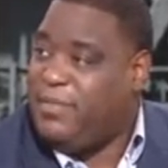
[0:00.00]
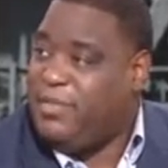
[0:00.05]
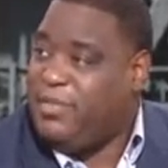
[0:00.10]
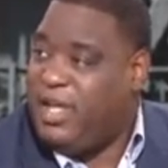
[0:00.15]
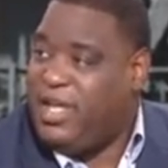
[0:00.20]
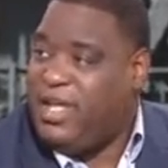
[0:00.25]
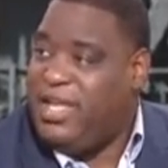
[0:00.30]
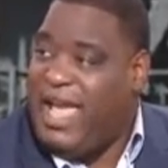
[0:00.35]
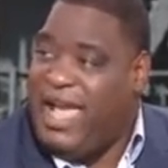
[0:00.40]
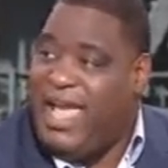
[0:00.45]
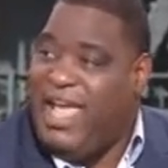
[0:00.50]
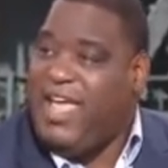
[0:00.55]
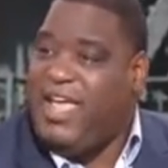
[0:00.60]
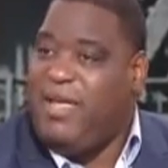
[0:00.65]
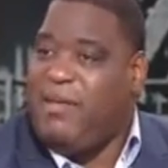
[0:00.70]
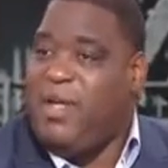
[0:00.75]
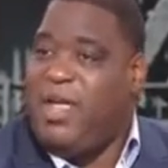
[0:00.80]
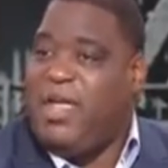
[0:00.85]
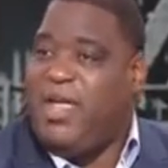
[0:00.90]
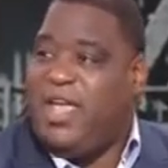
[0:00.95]
The
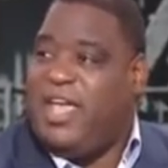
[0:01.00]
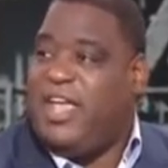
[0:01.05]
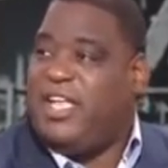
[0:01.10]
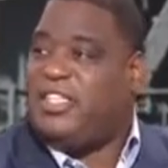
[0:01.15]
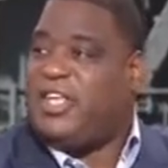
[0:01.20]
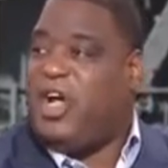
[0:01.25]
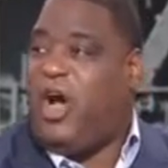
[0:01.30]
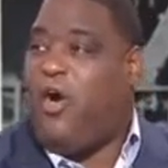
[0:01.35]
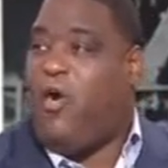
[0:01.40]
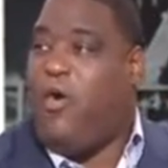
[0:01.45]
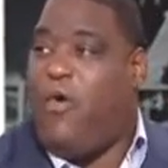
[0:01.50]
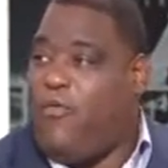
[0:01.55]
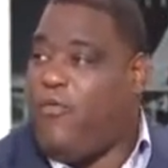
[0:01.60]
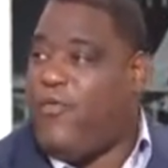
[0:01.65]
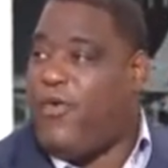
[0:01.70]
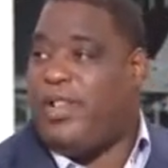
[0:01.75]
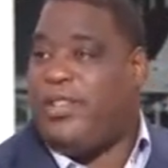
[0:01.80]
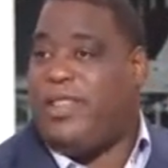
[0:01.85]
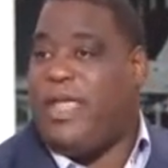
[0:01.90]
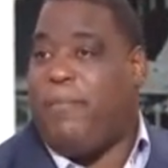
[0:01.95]
game is
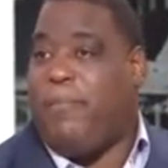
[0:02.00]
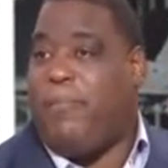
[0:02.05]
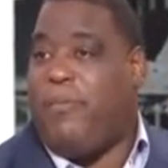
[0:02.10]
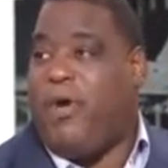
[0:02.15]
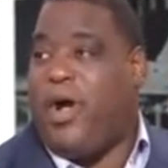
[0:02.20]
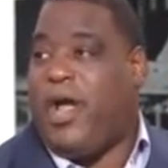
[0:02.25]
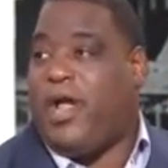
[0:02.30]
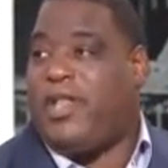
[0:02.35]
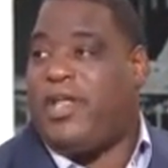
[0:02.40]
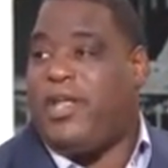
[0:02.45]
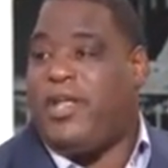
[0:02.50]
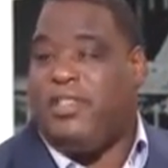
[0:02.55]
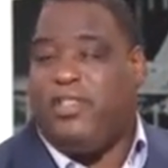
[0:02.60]
over at that point.